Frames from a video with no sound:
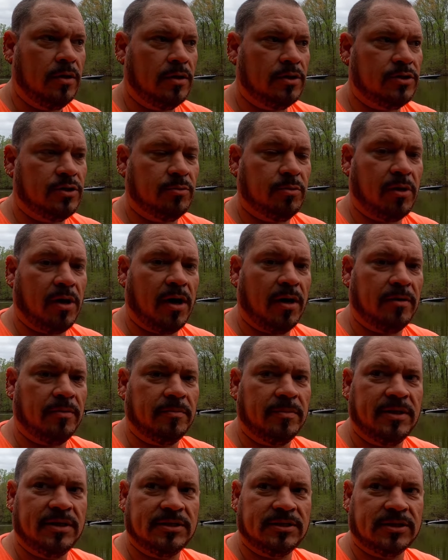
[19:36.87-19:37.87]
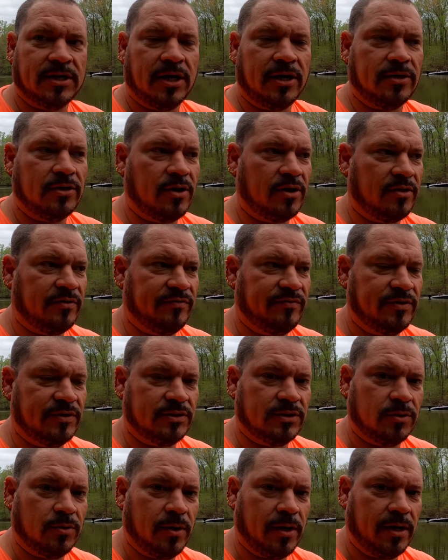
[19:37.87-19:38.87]
There's the problem. He's scaring all the
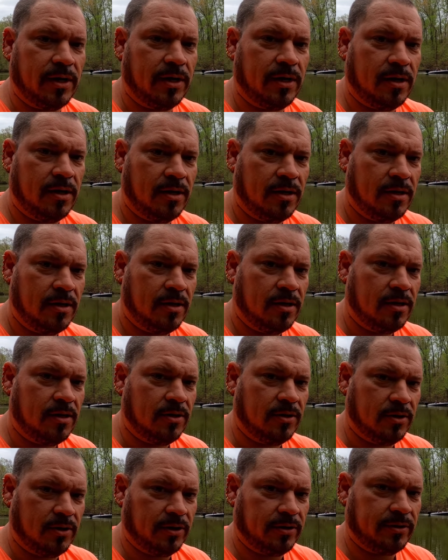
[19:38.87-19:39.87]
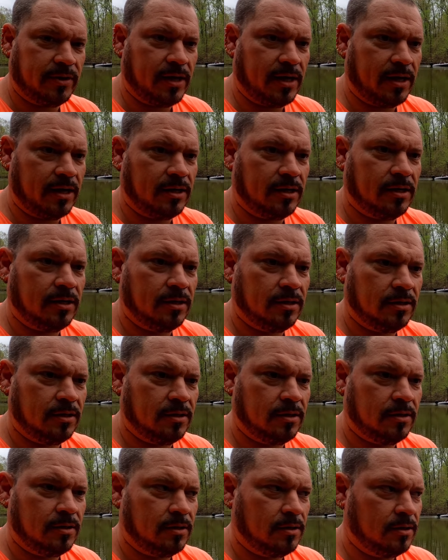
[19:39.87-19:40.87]
fish away. You hear that?
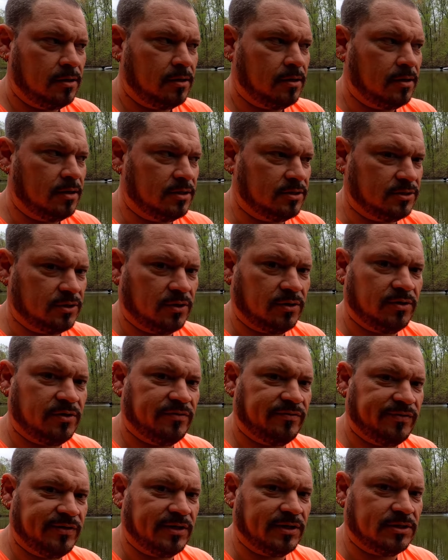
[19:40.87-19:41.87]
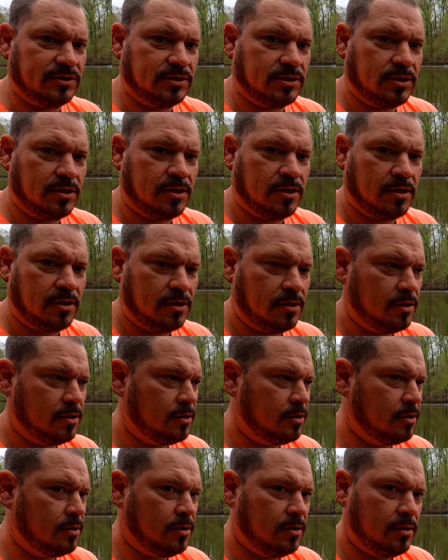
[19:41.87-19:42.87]
And so do the fish.
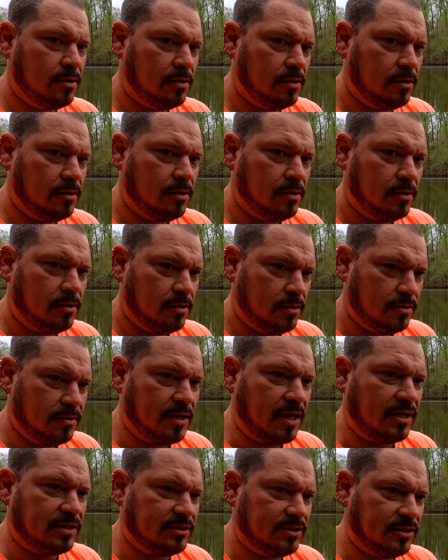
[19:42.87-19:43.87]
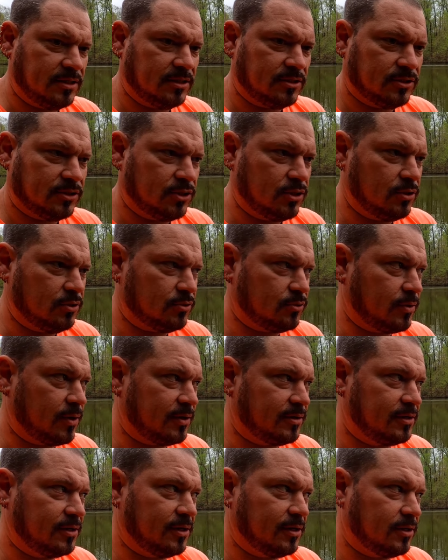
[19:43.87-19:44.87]
That's an excuse
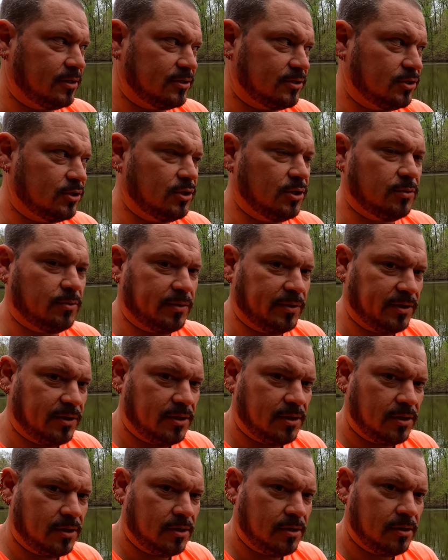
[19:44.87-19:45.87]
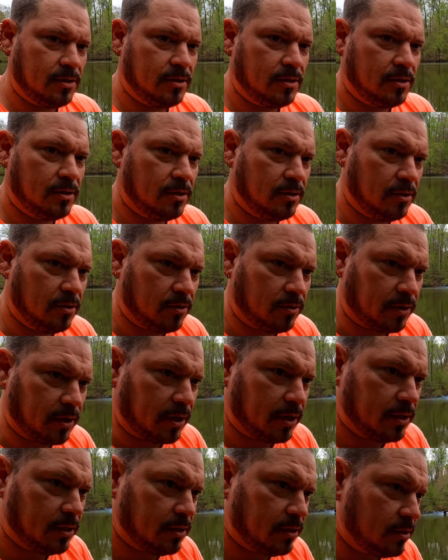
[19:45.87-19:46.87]
right there. That's a good one.
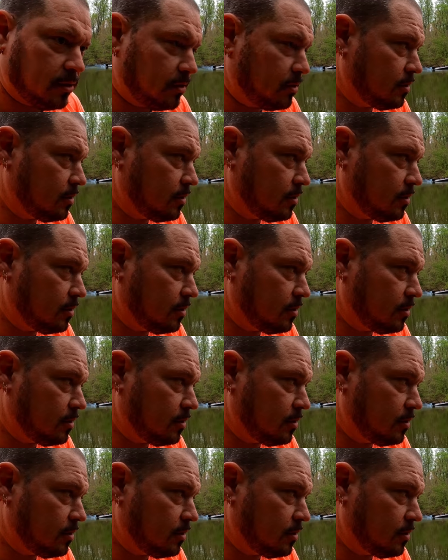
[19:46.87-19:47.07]
Okay?